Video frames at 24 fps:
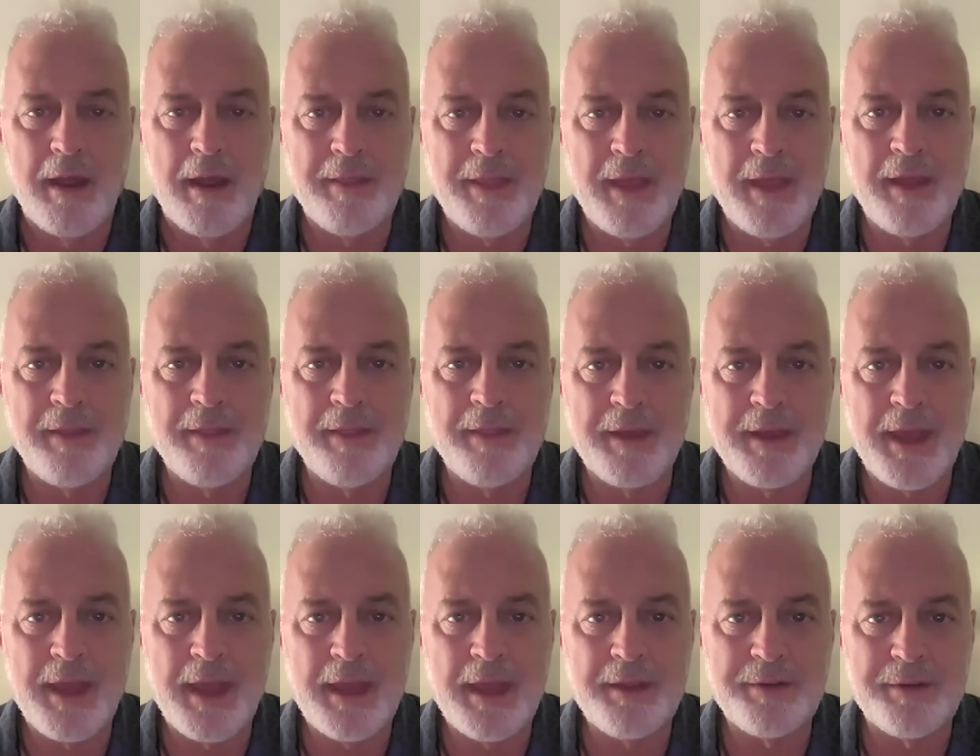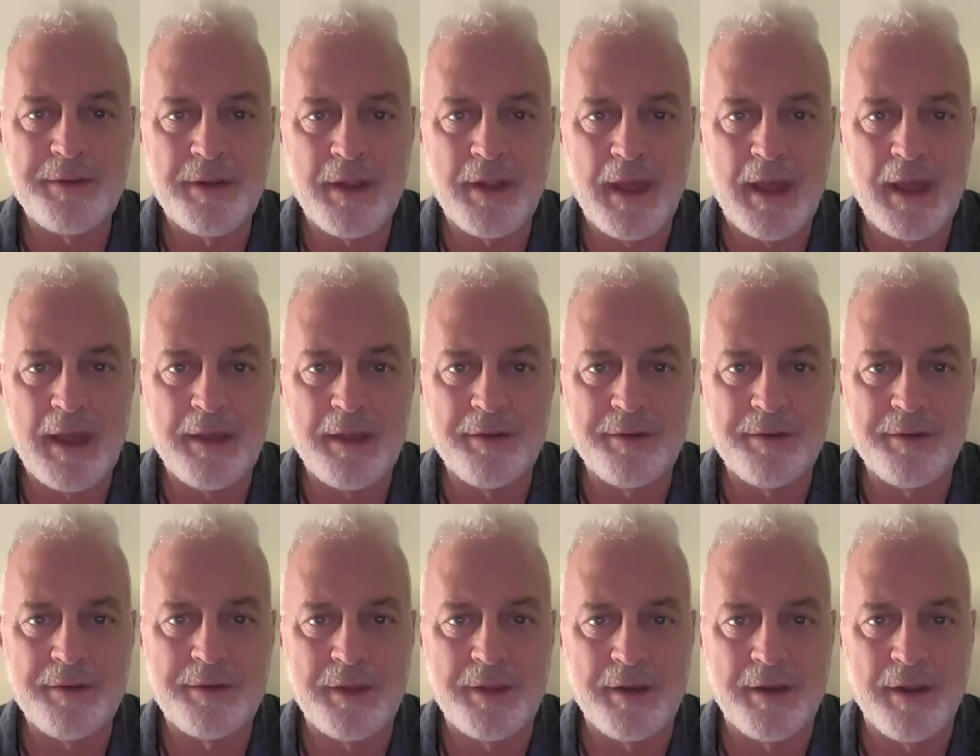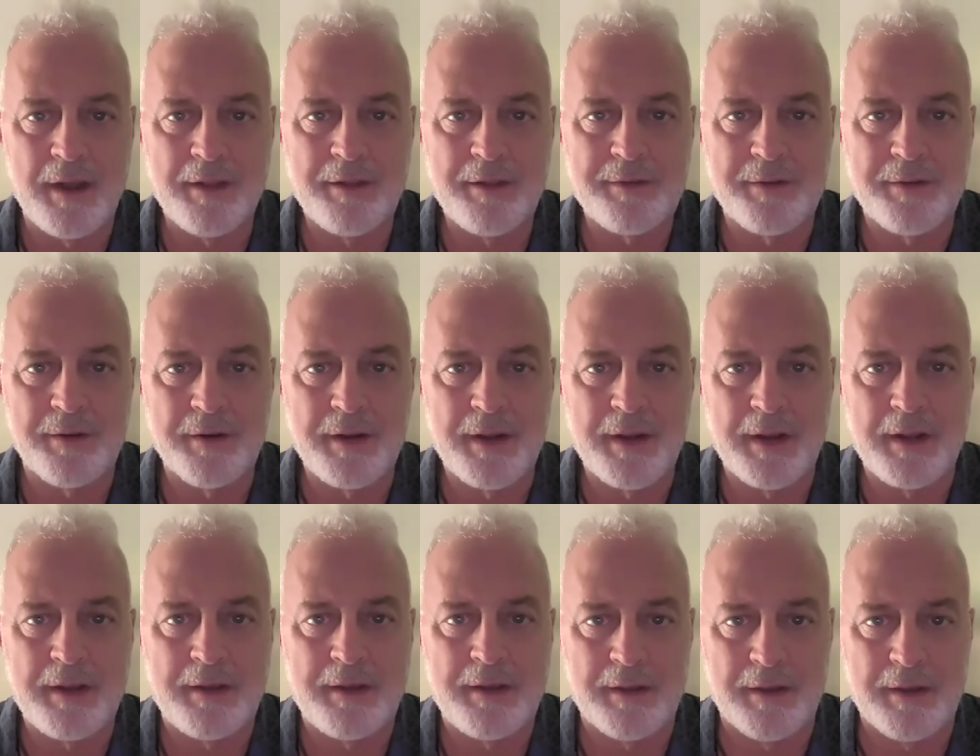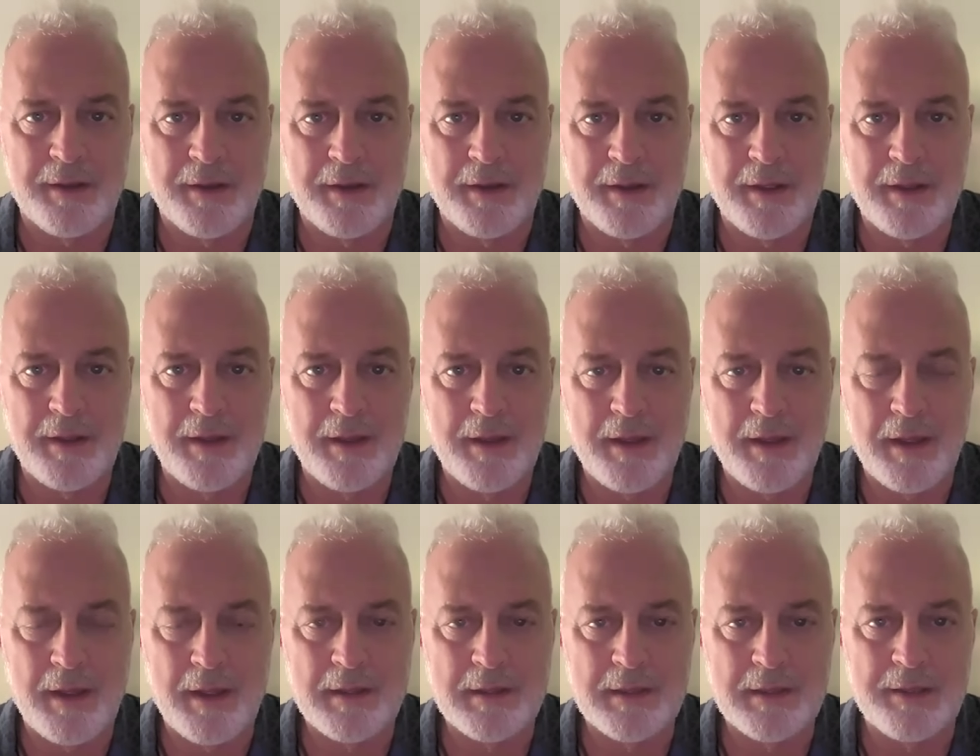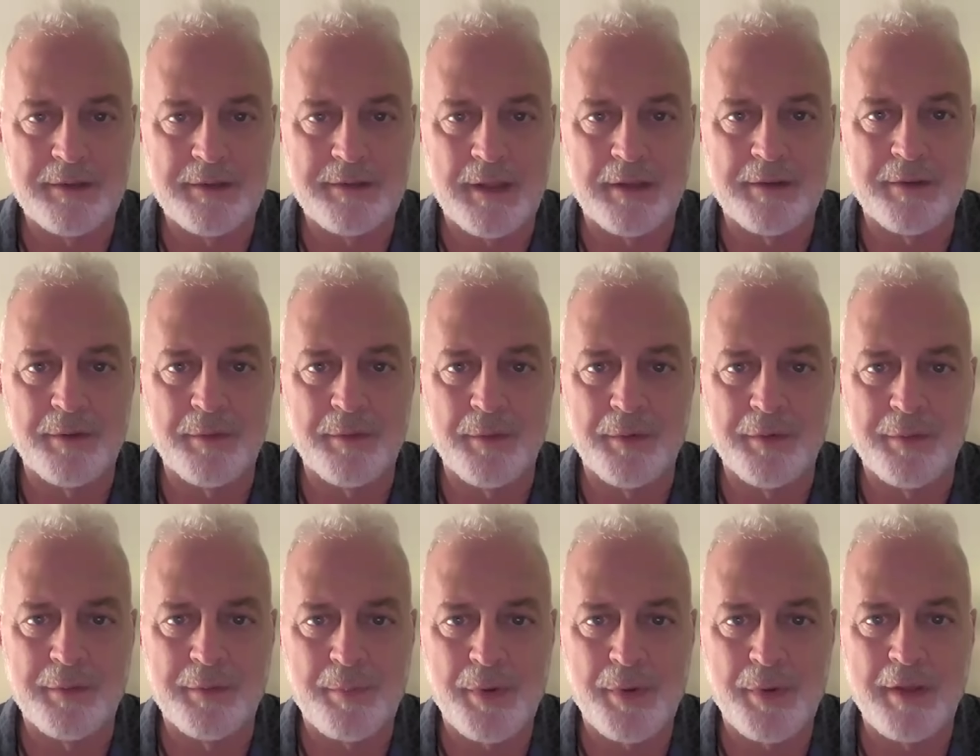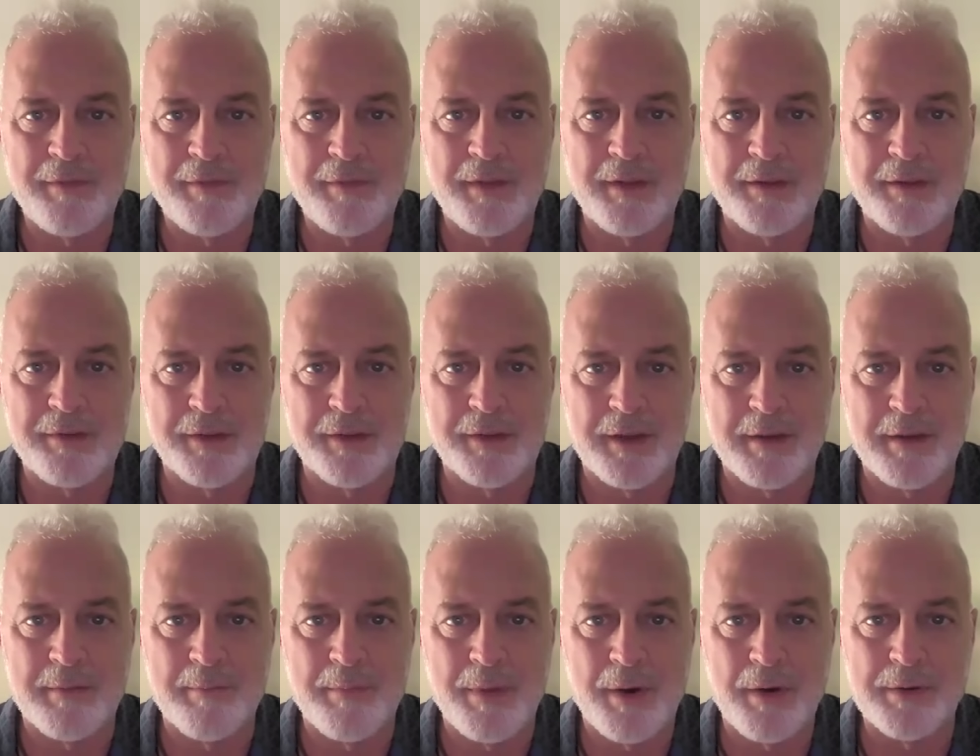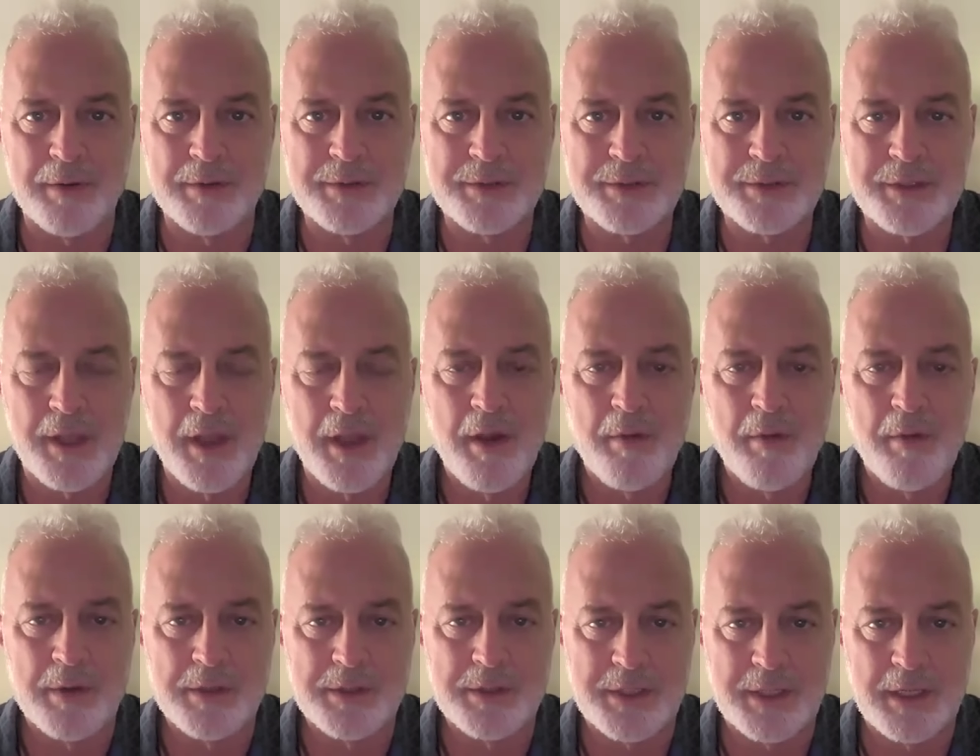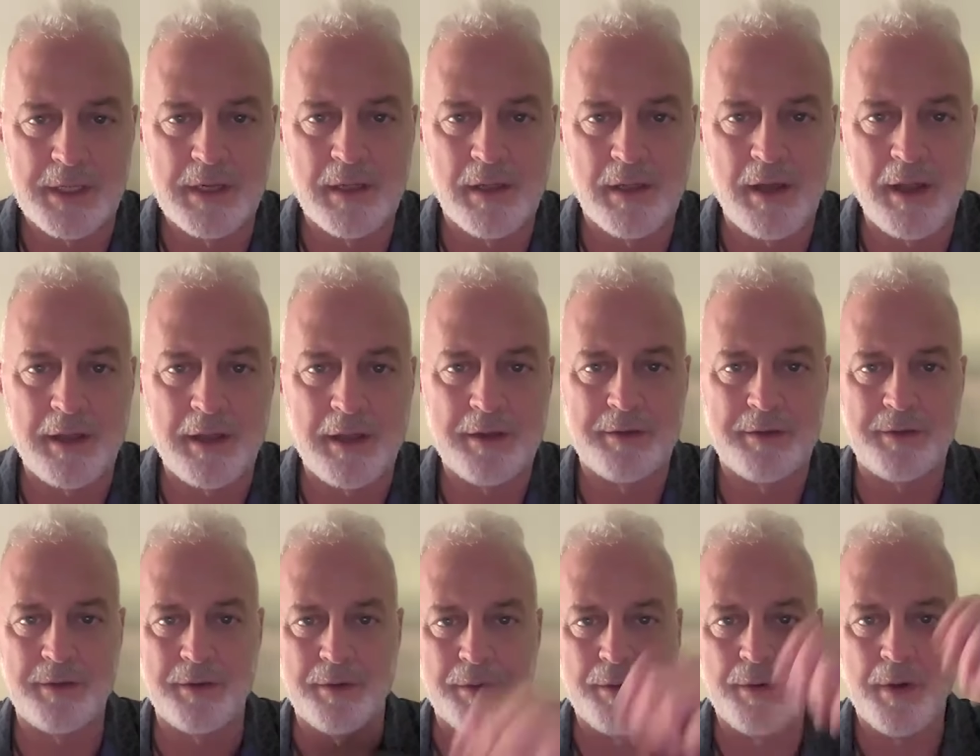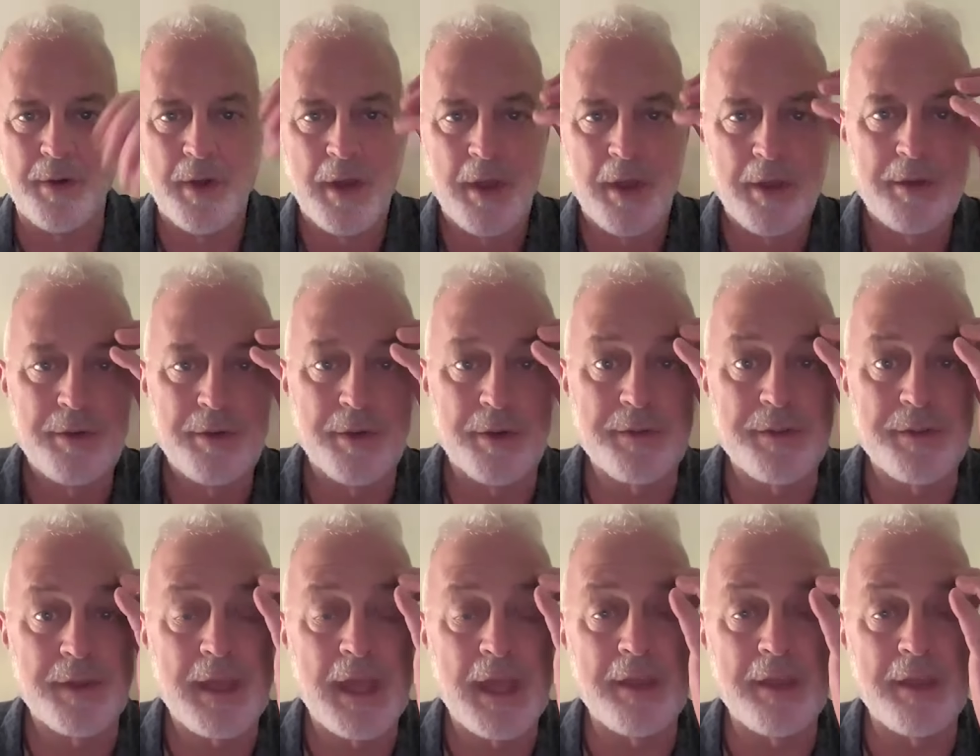And then the case, as the Ninth Circuit, uh, at least as it was previously composed, was inclined to do, took